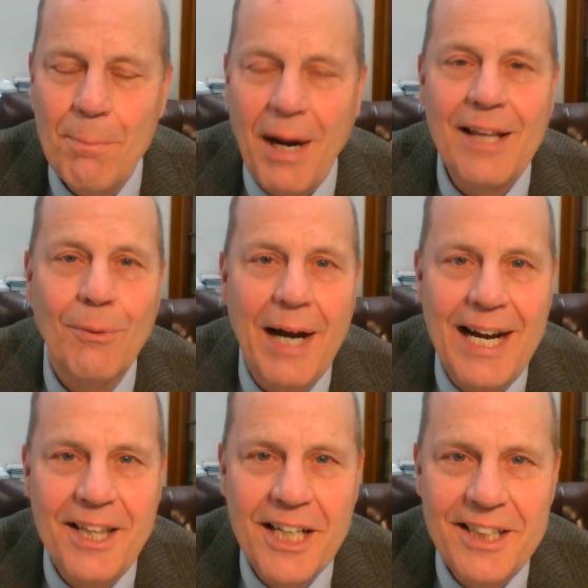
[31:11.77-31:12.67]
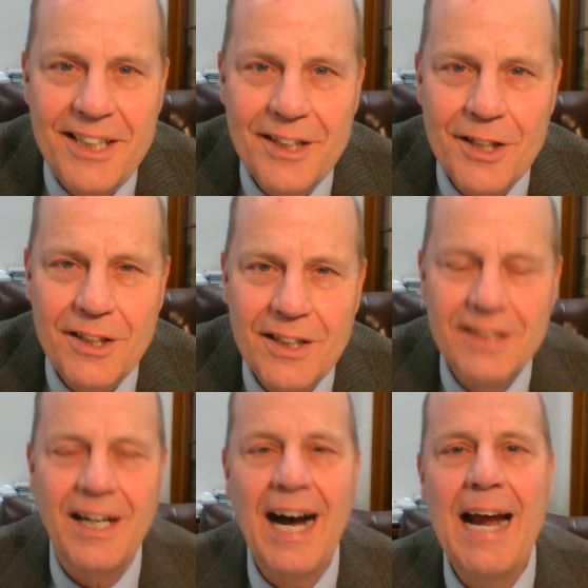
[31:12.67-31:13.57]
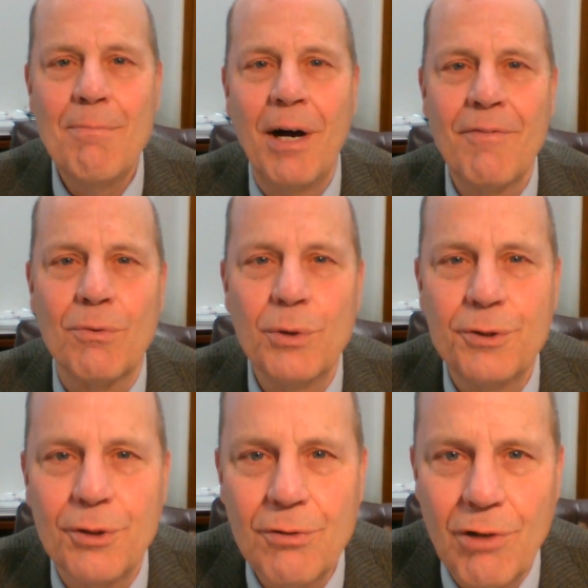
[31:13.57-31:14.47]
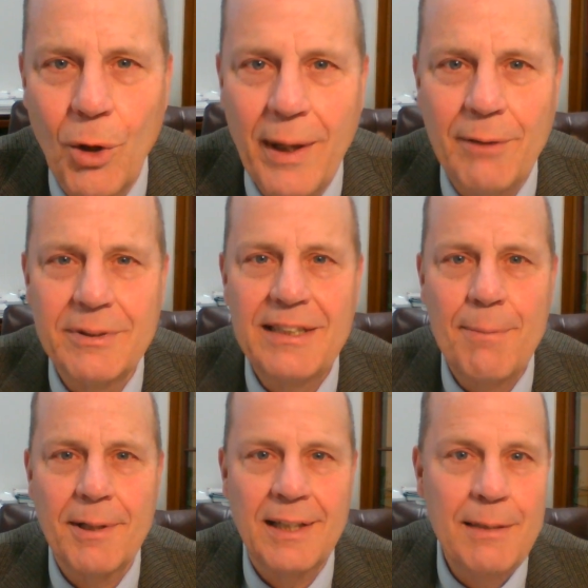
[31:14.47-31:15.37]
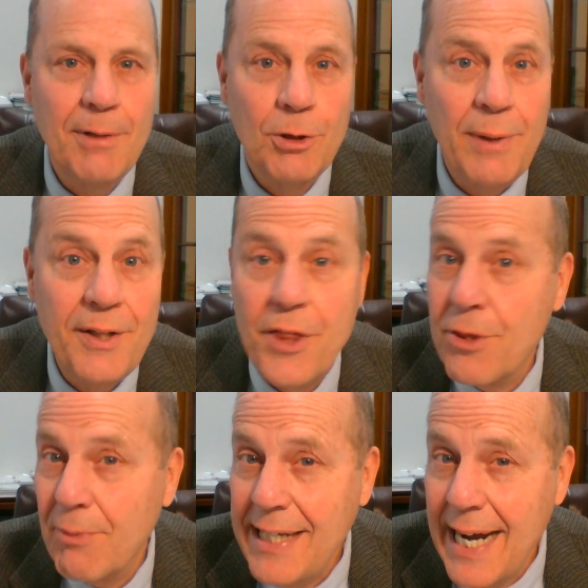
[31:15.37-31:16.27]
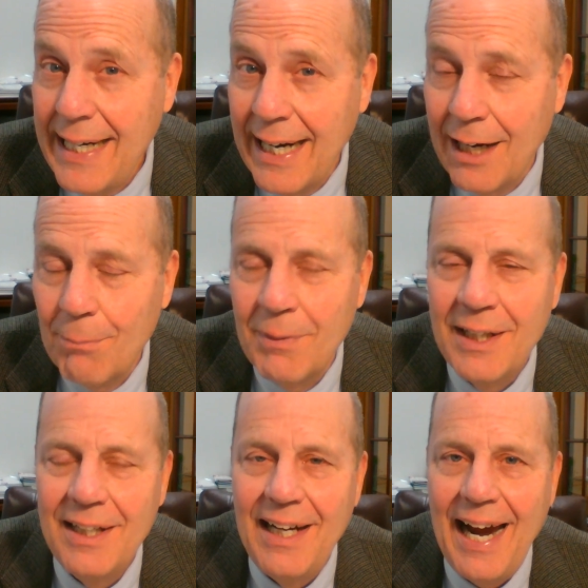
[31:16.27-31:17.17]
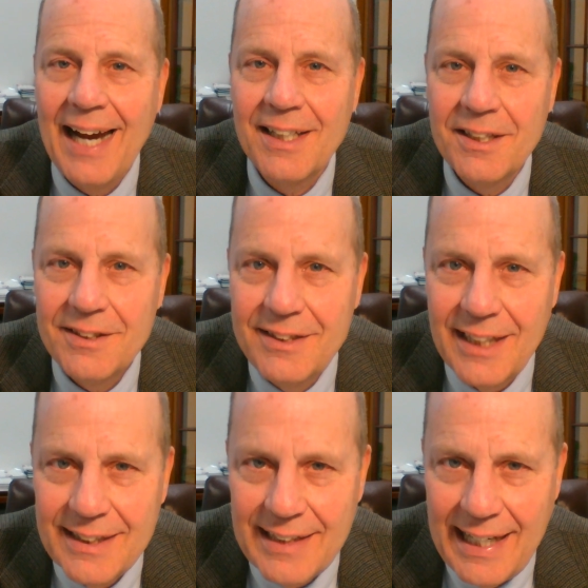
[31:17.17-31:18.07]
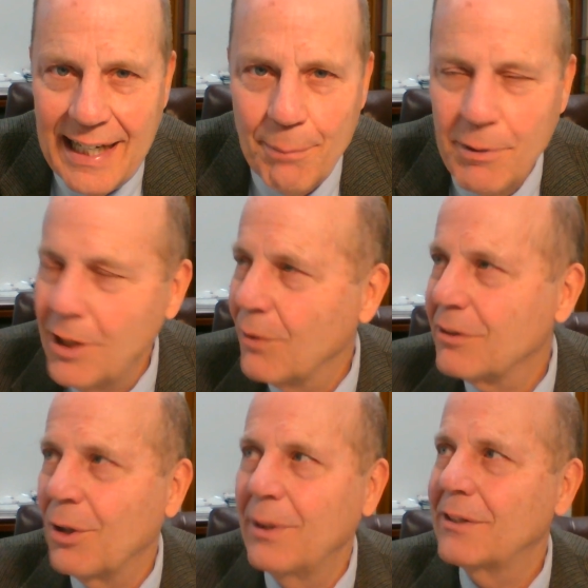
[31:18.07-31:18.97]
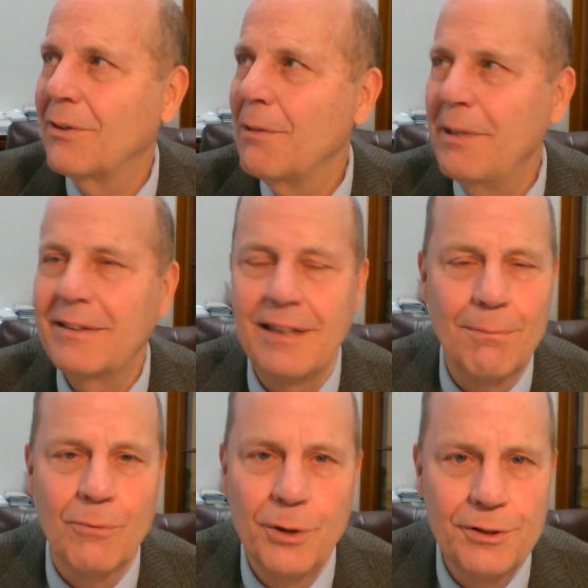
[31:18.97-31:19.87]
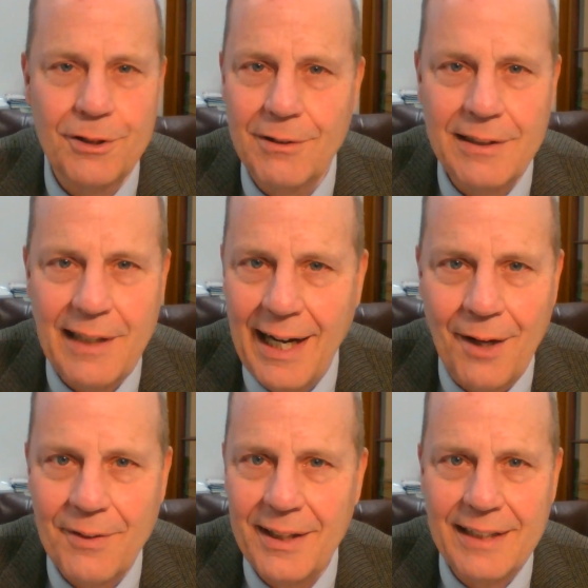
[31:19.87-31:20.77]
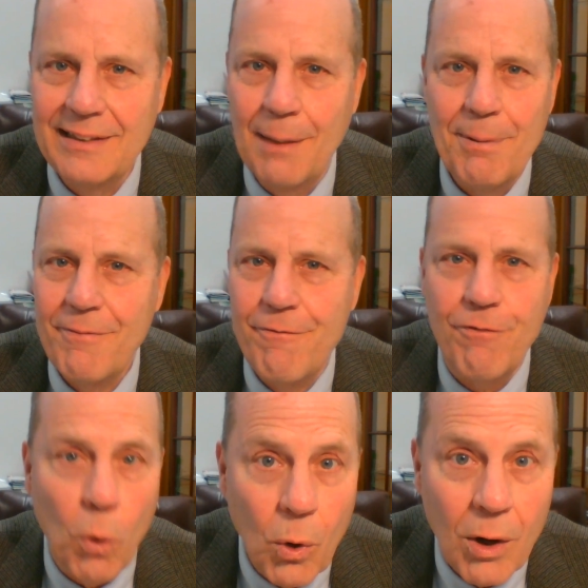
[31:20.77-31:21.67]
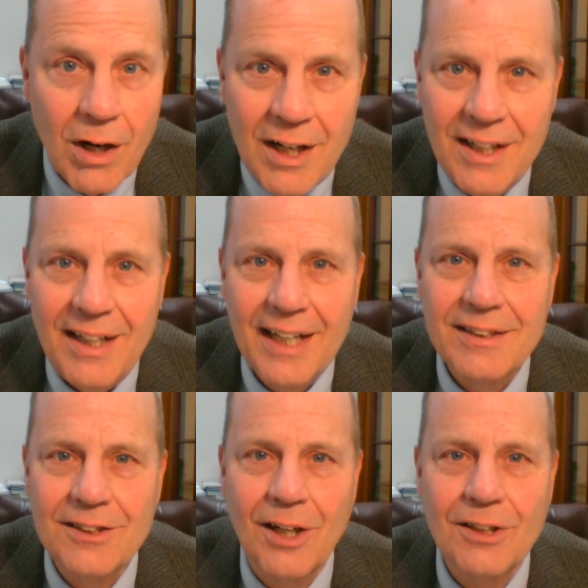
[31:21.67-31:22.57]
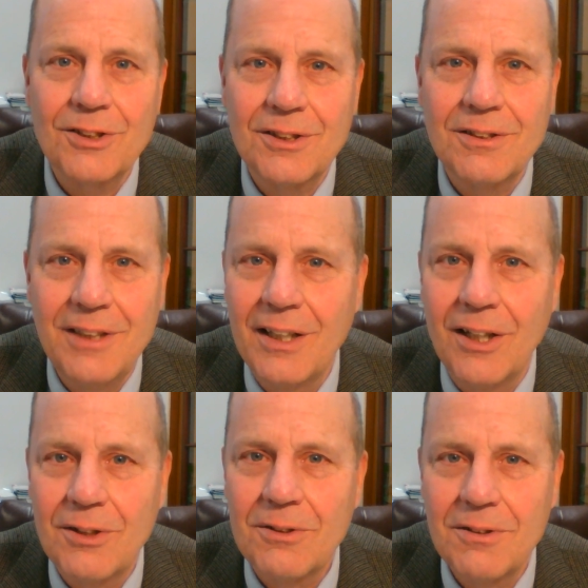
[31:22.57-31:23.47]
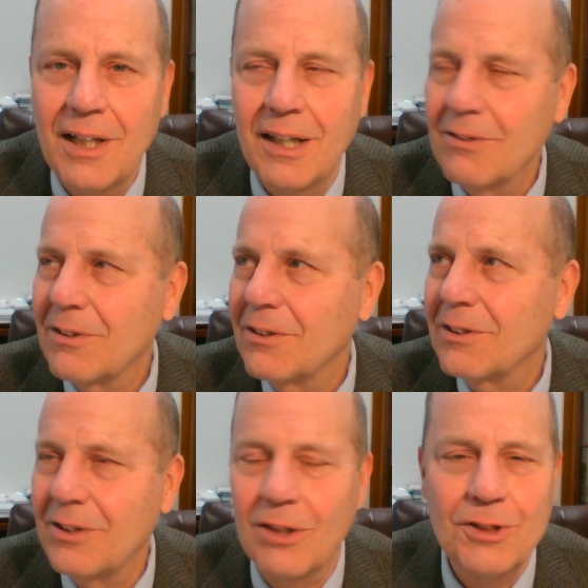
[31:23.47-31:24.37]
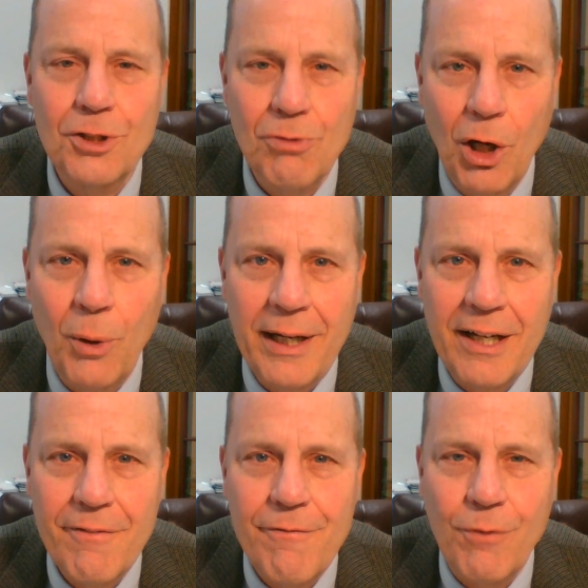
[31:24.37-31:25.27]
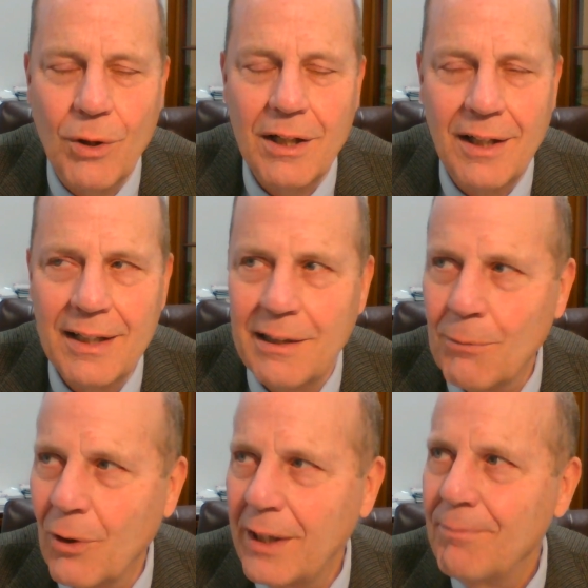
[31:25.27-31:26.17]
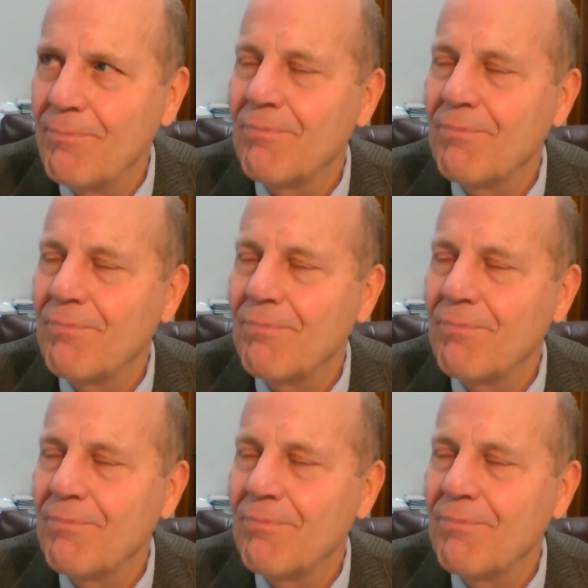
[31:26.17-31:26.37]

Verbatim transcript: By the way, the, the, the time of the rooster crowing was typically between 3 a.m. and 6 a.m. You know, there's always going to be some rooster in town that gets up at 4 and starts, you know, uh, starts crowing at 4 o'clock in the morning